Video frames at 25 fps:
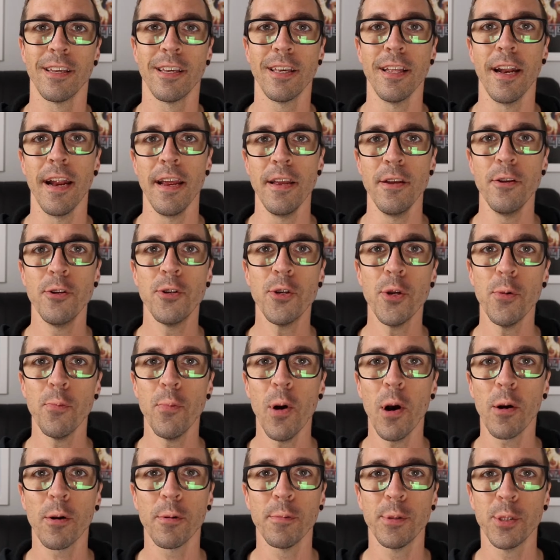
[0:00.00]
G'day YouTube,
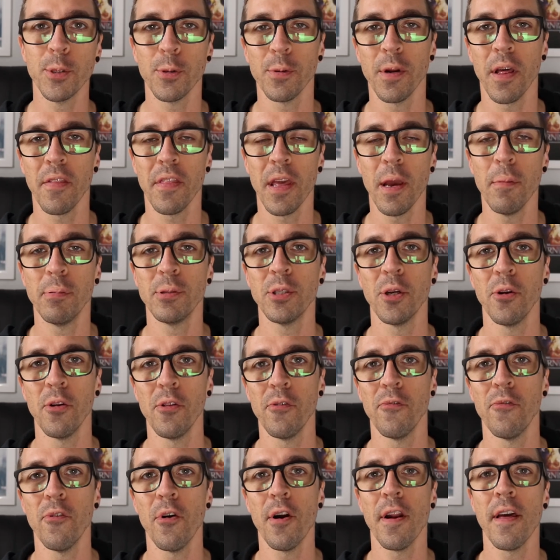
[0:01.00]
welcome to another episode of
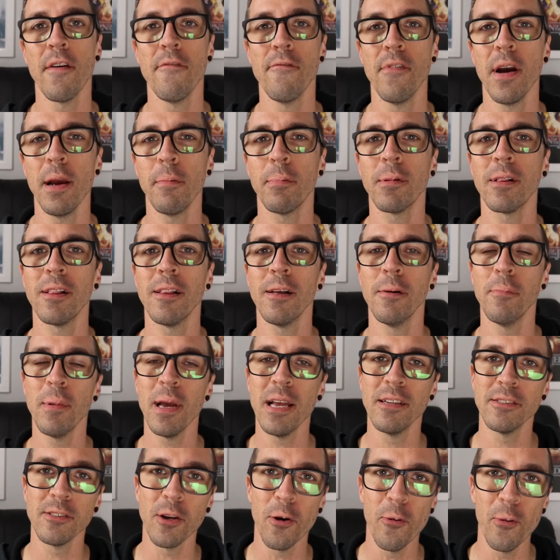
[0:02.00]
the Friday Vape Club.
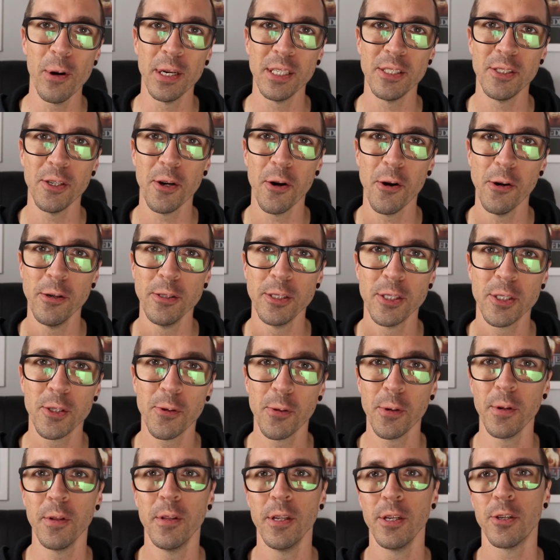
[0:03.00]
As always, your host
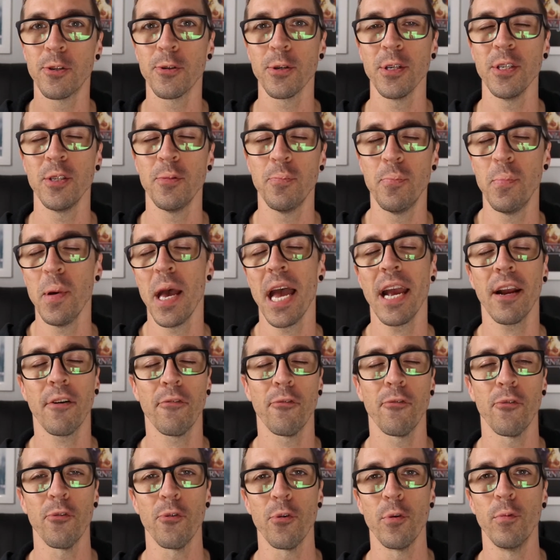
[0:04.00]
Squidly Tris back
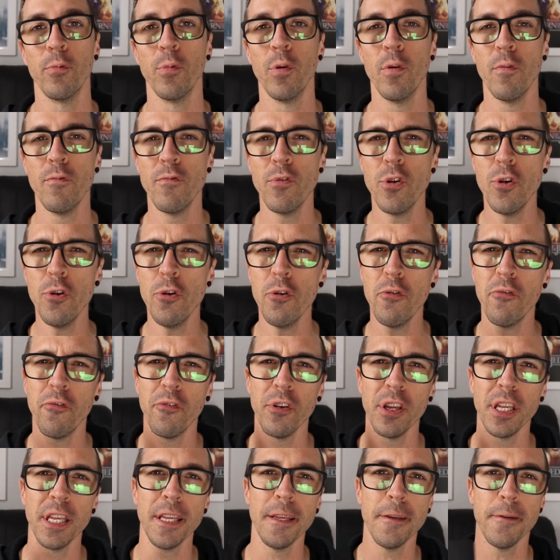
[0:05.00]
for a review
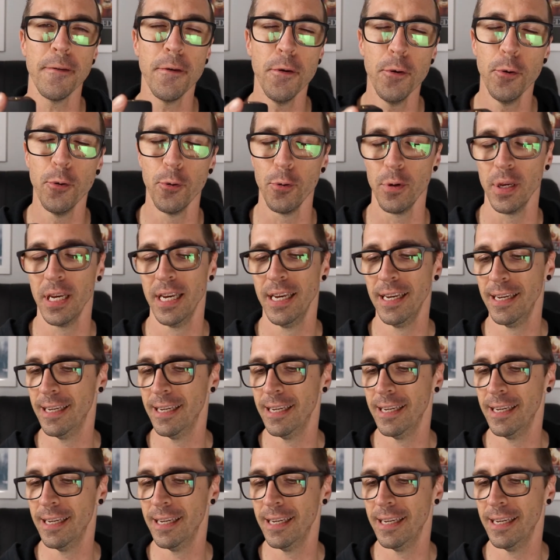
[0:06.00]
for you.